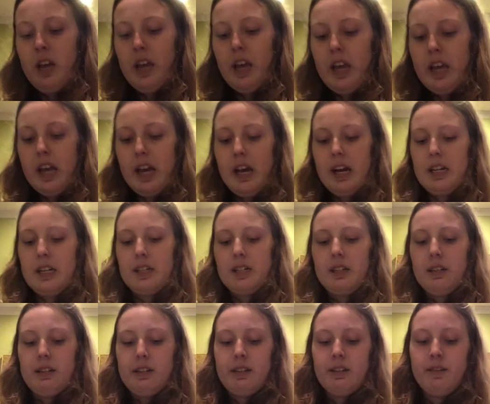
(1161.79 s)

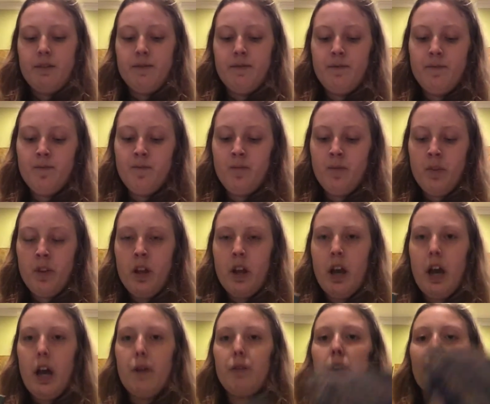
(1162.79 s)
And
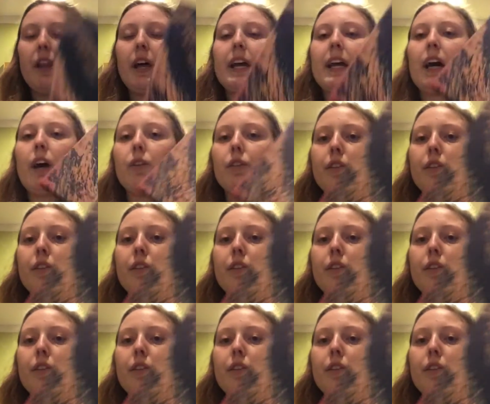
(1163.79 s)
I really like how